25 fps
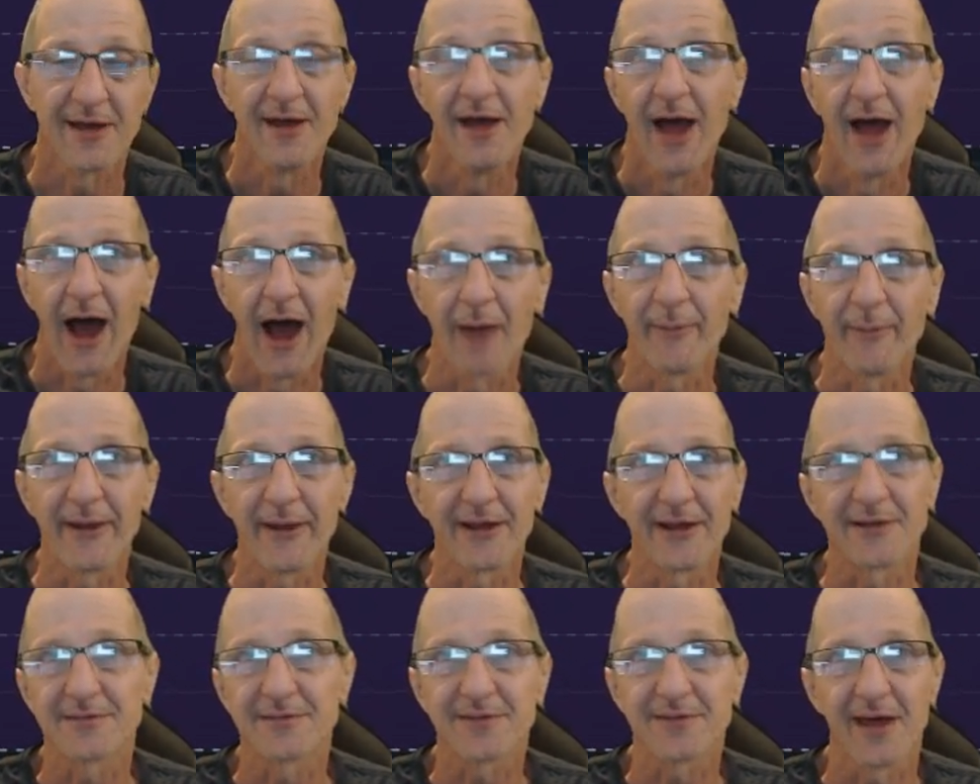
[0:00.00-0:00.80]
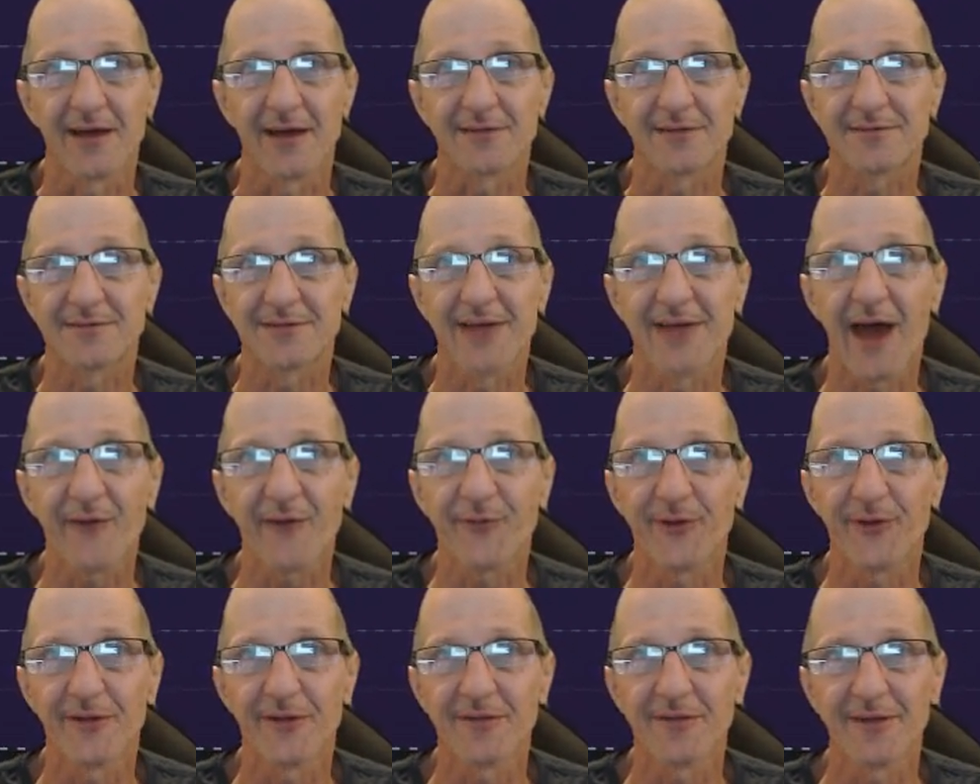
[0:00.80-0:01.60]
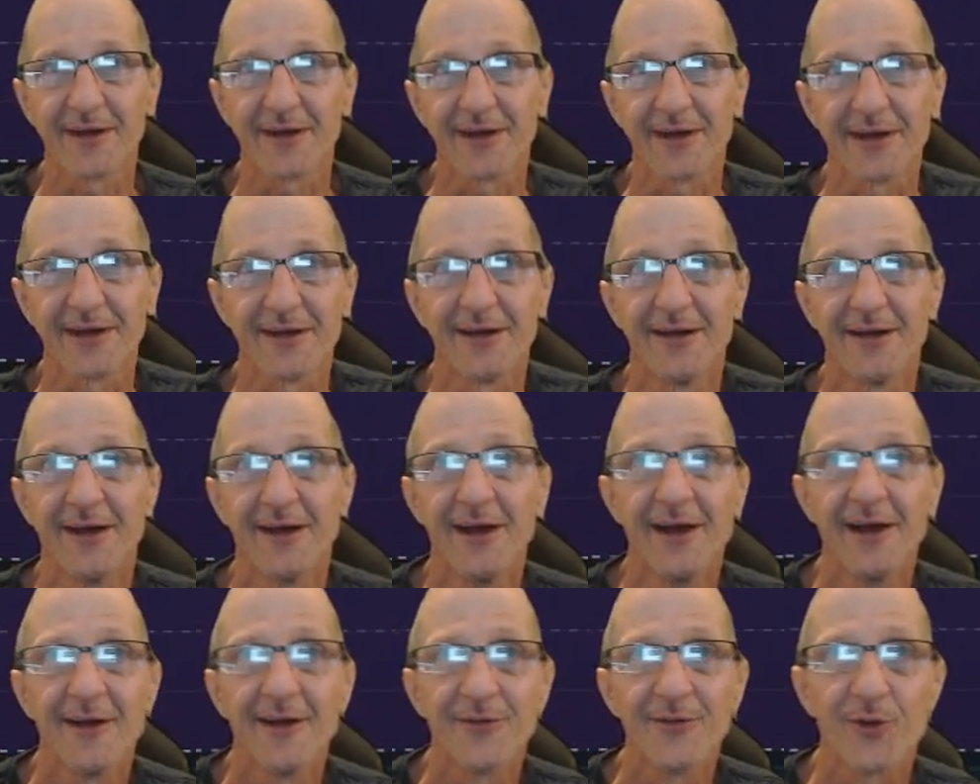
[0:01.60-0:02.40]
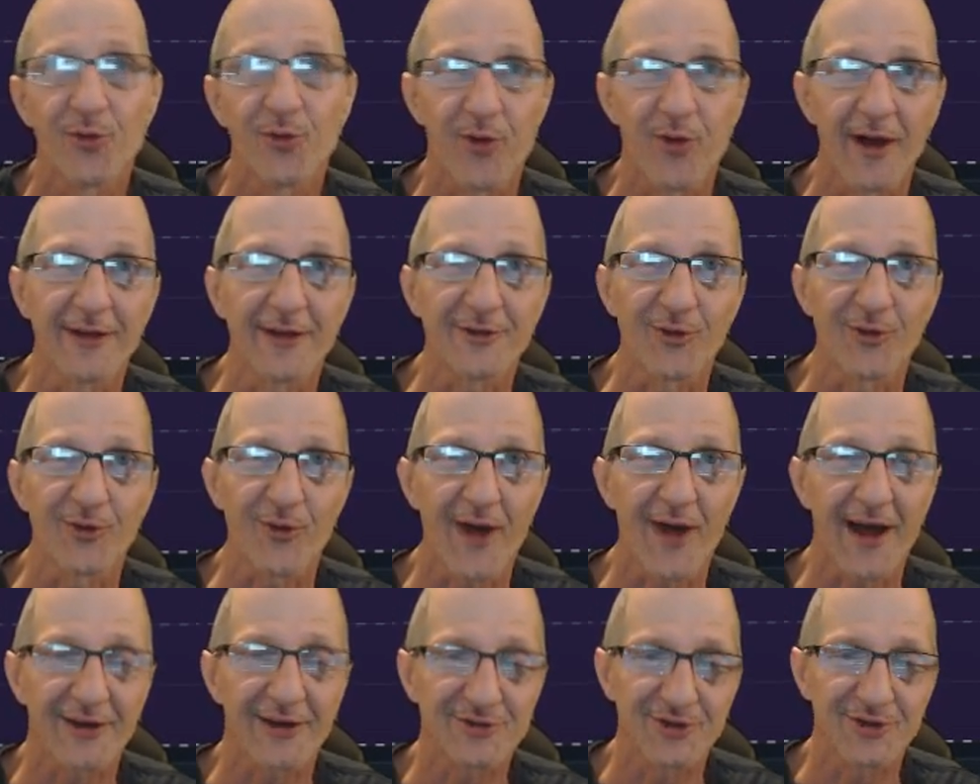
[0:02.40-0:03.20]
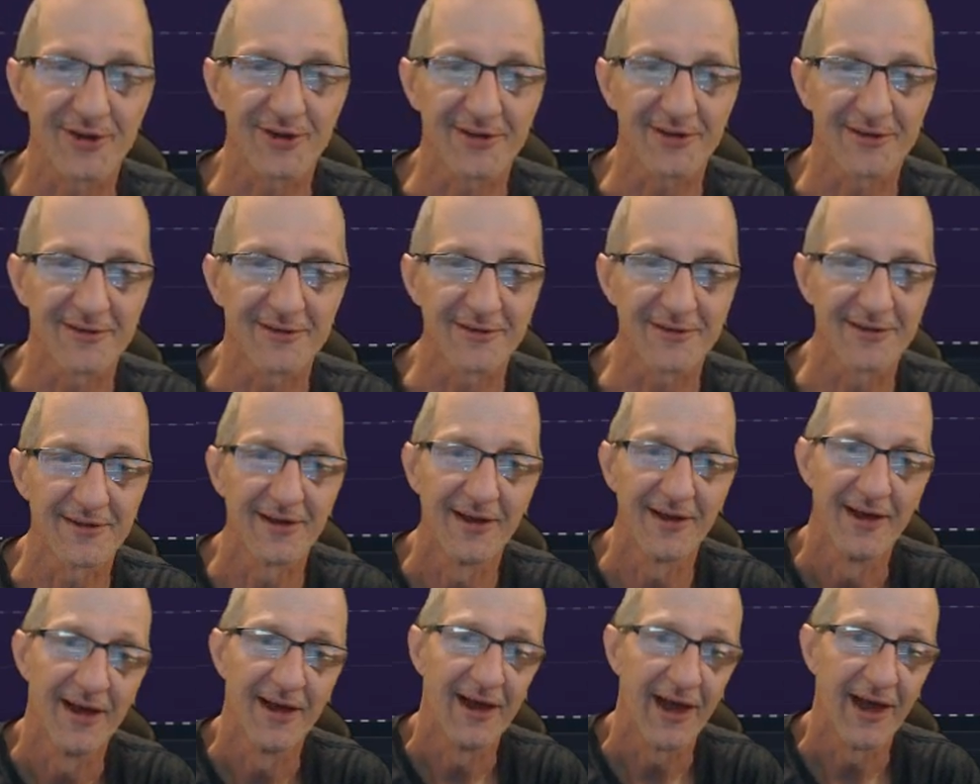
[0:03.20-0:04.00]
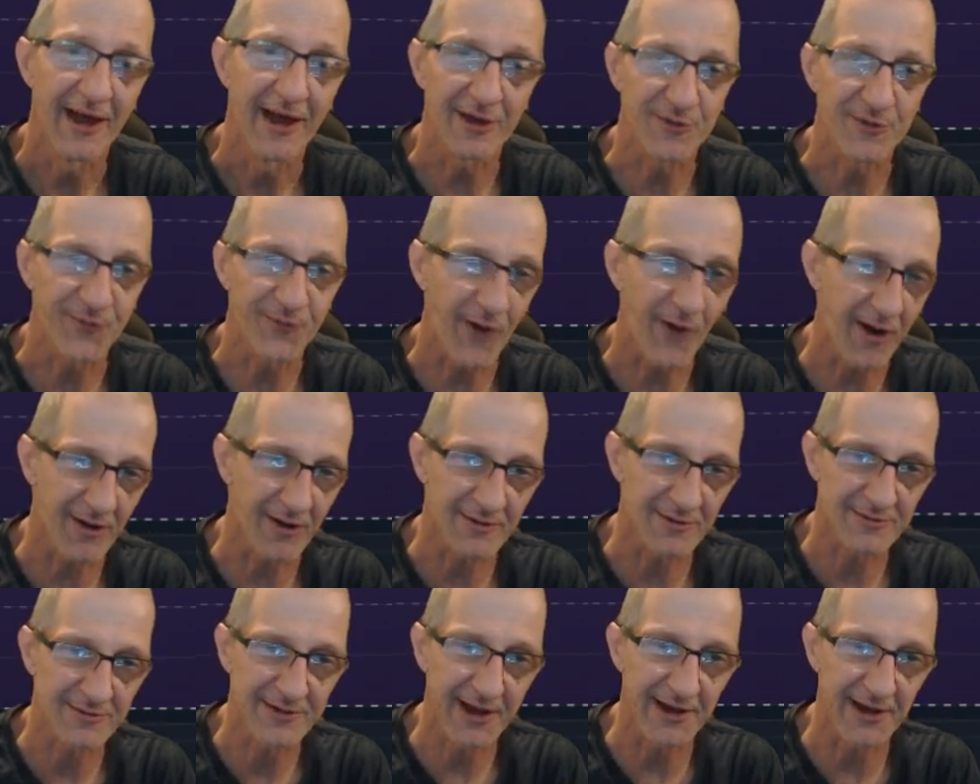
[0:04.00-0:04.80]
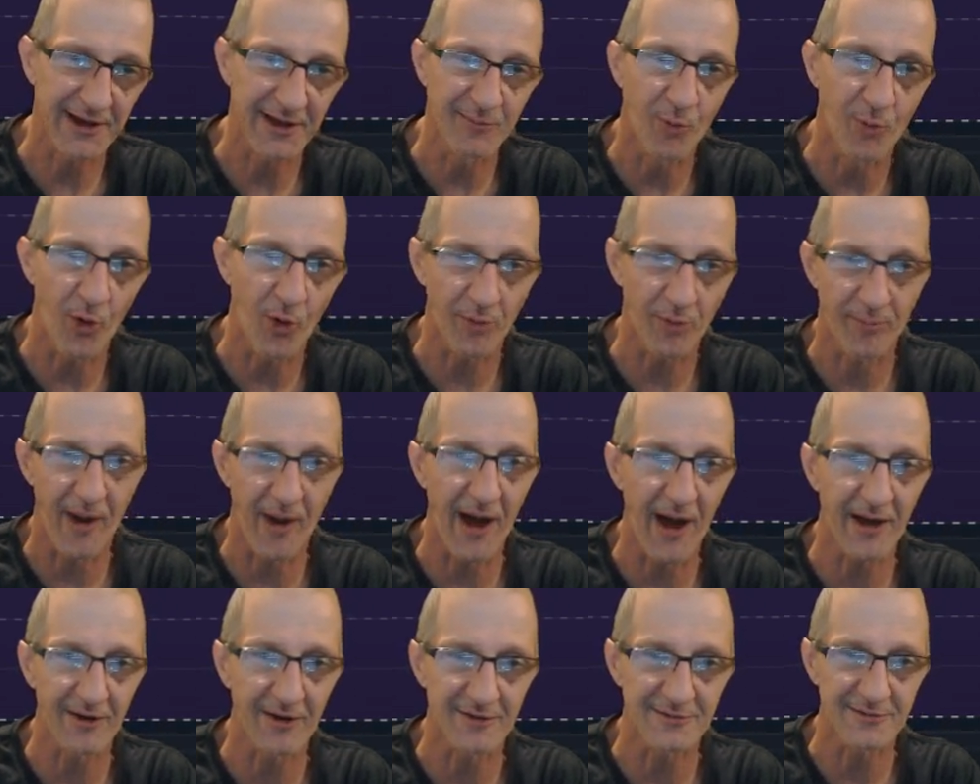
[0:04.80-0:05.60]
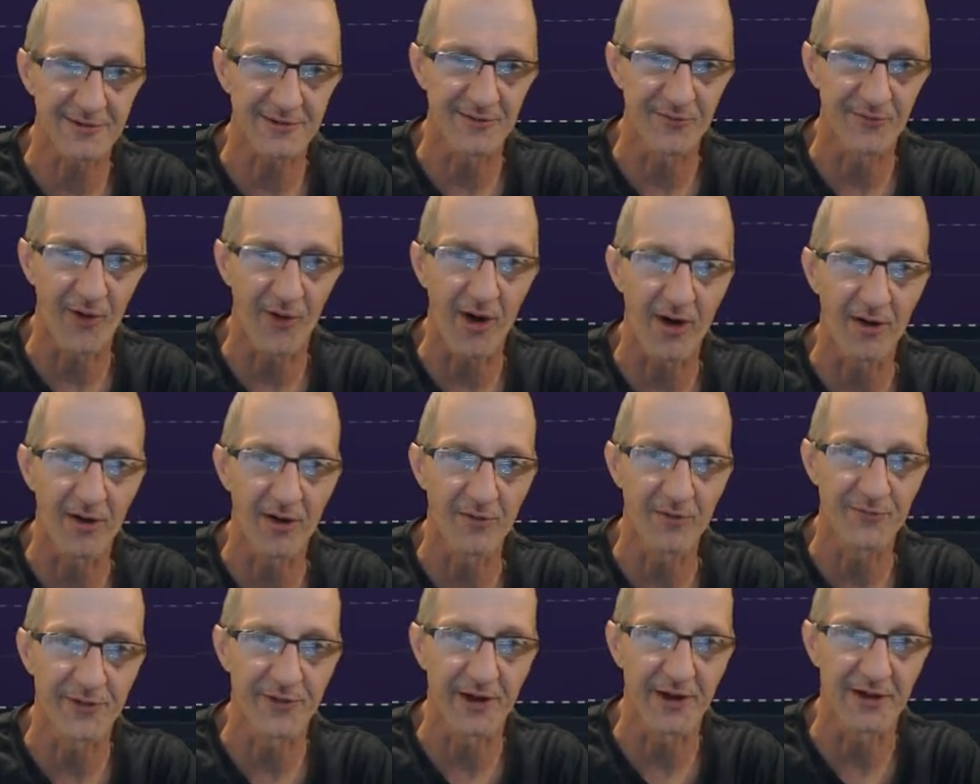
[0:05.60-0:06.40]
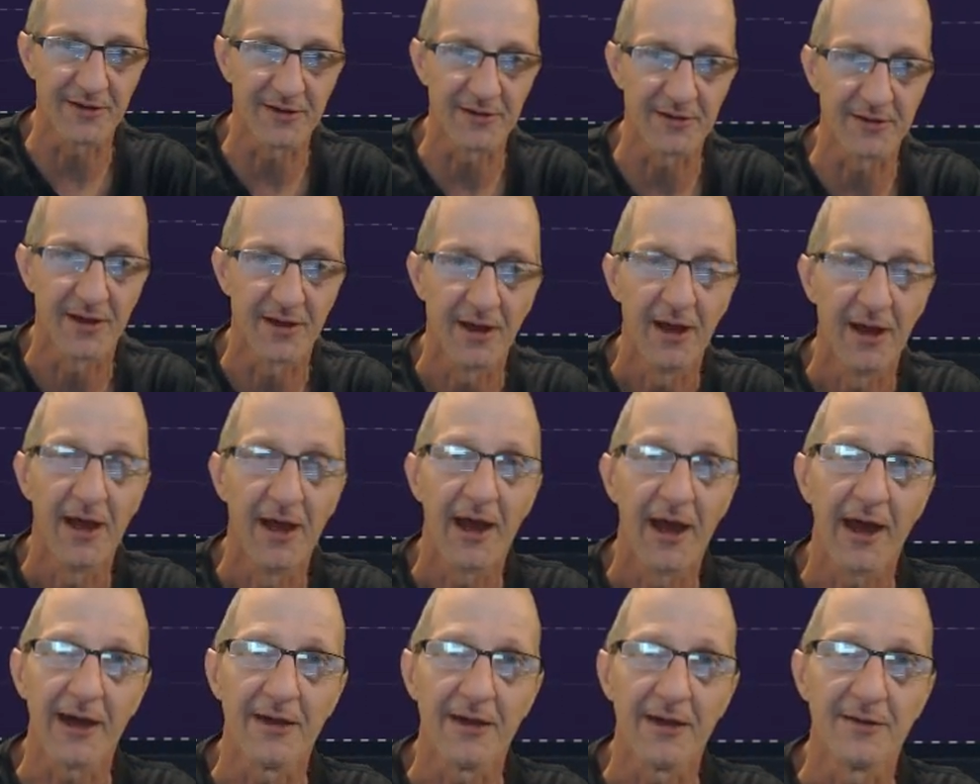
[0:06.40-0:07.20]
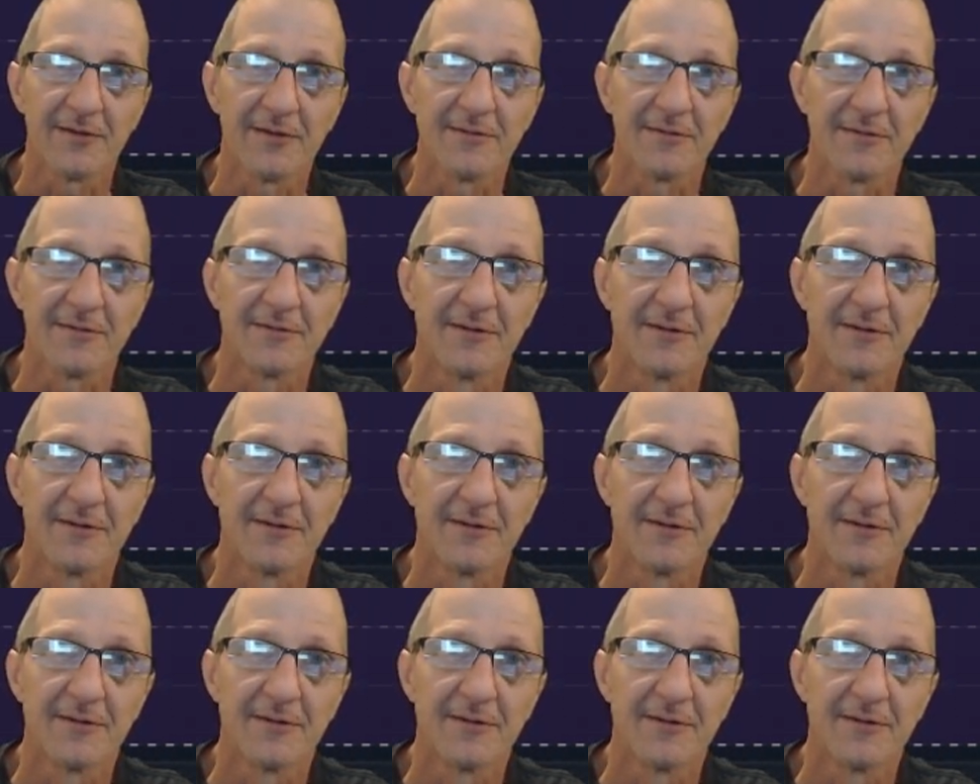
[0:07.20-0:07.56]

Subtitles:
I mean, it's definitely the right direction as far as getting more buyers involved and